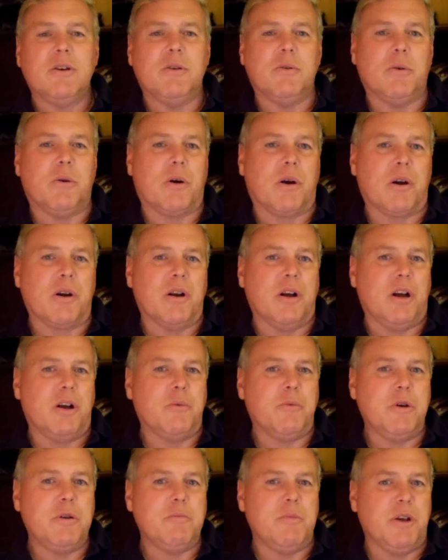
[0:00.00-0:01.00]
or uh,
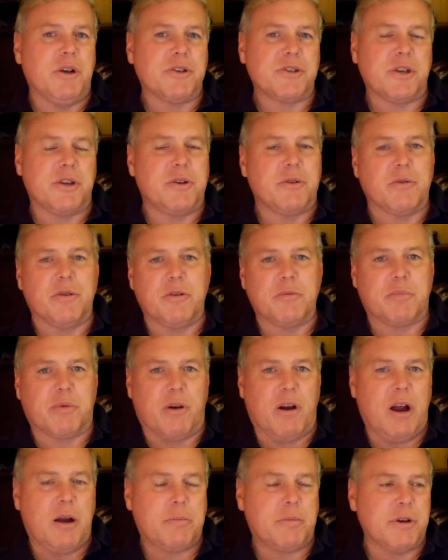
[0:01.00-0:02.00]
windmills on your own
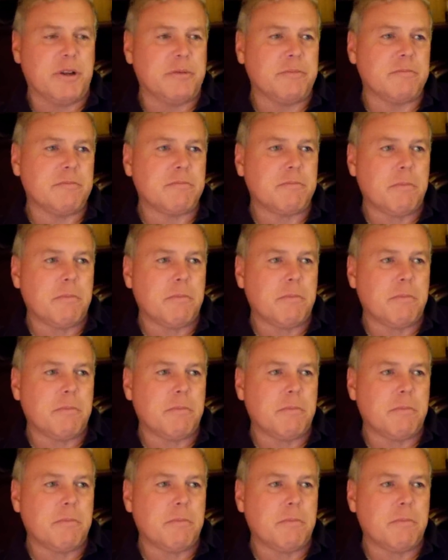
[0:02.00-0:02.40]
property